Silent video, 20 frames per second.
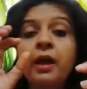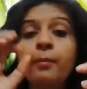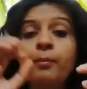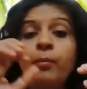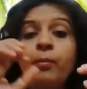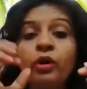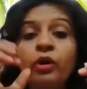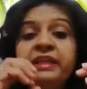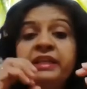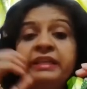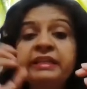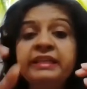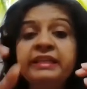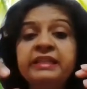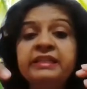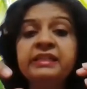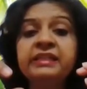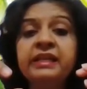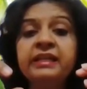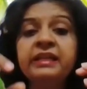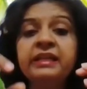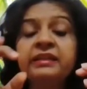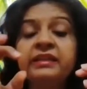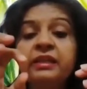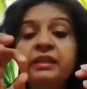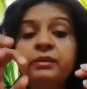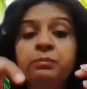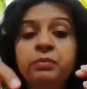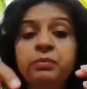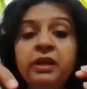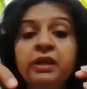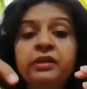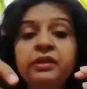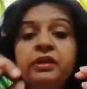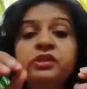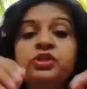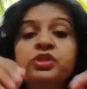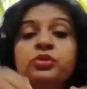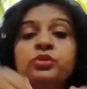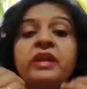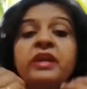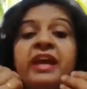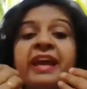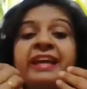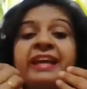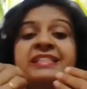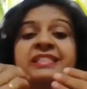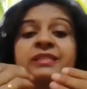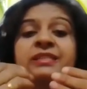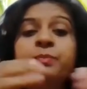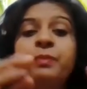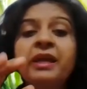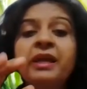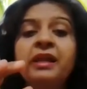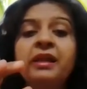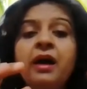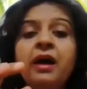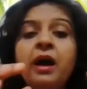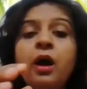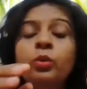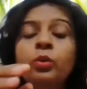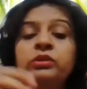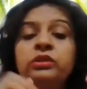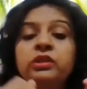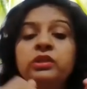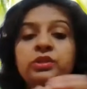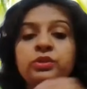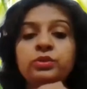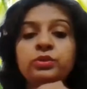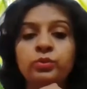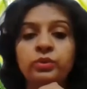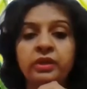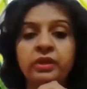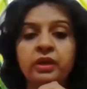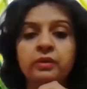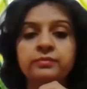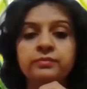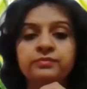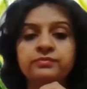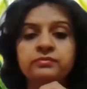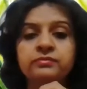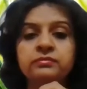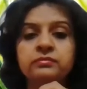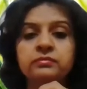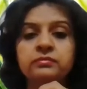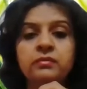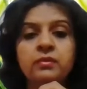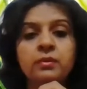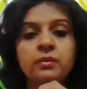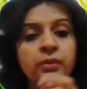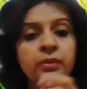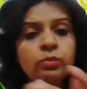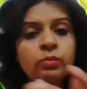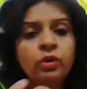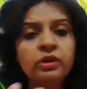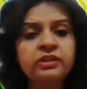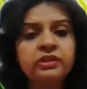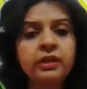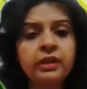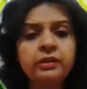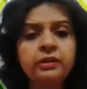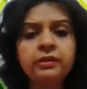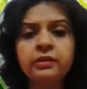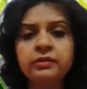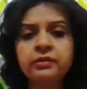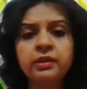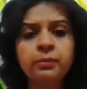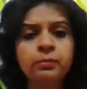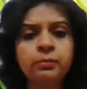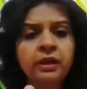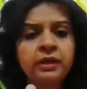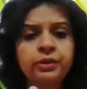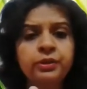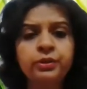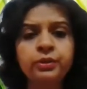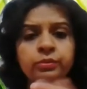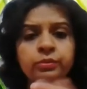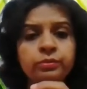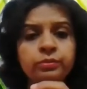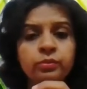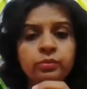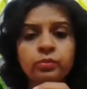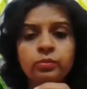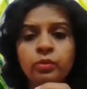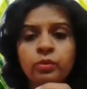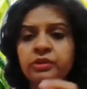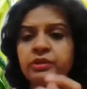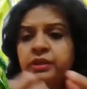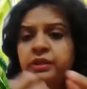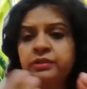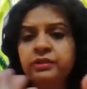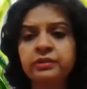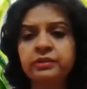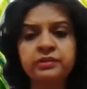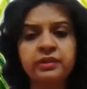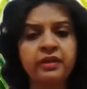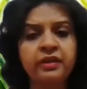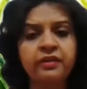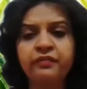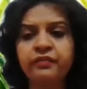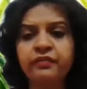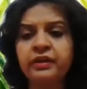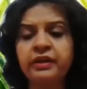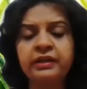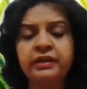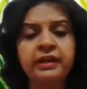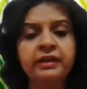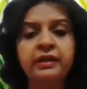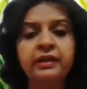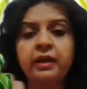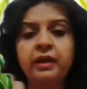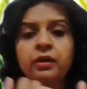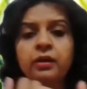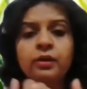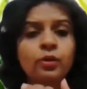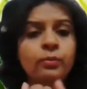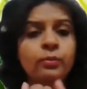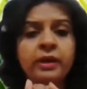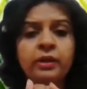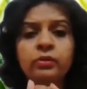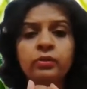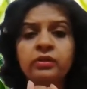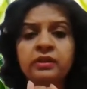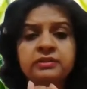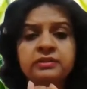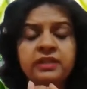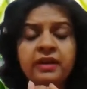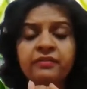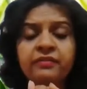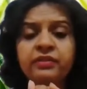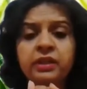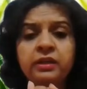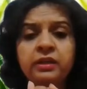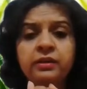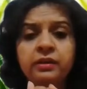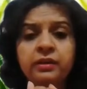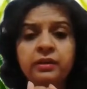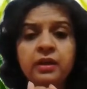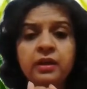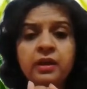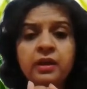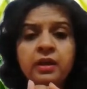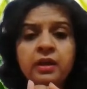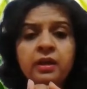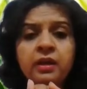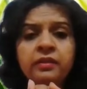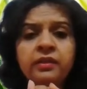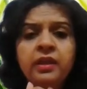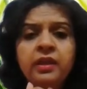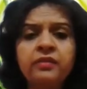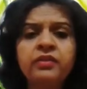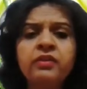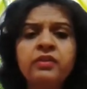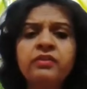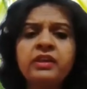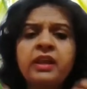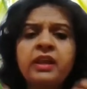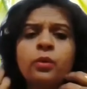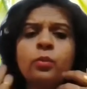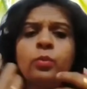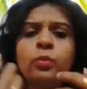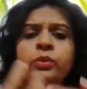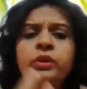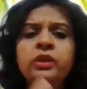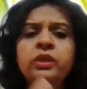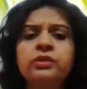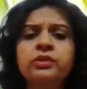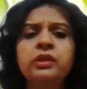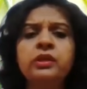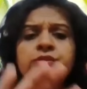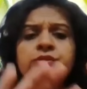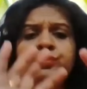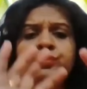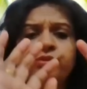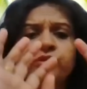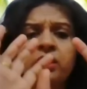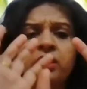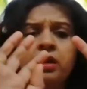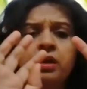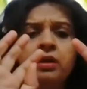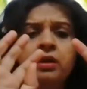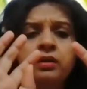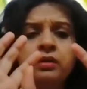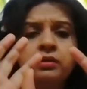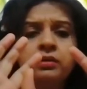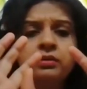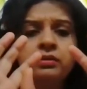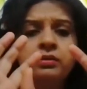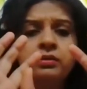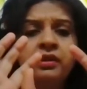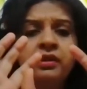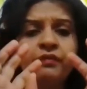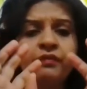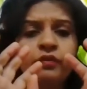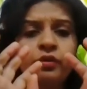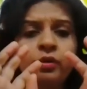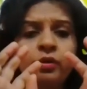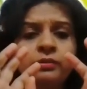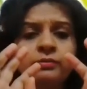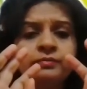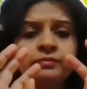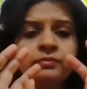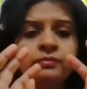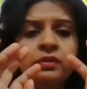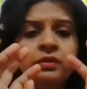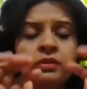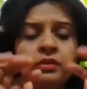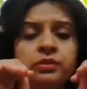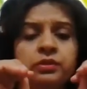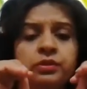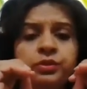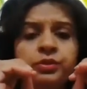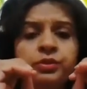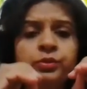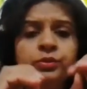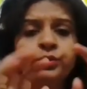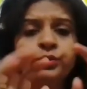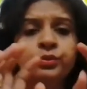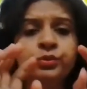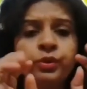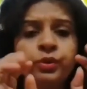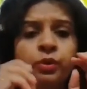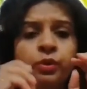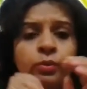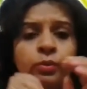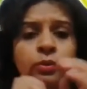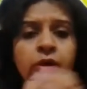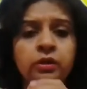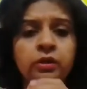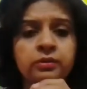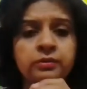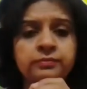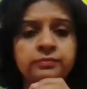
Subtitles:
body needed that blood should expel out the urea. But what did the blood do? What did this afferent and glomerulus have done? They've given everything to the nephron. You do your work.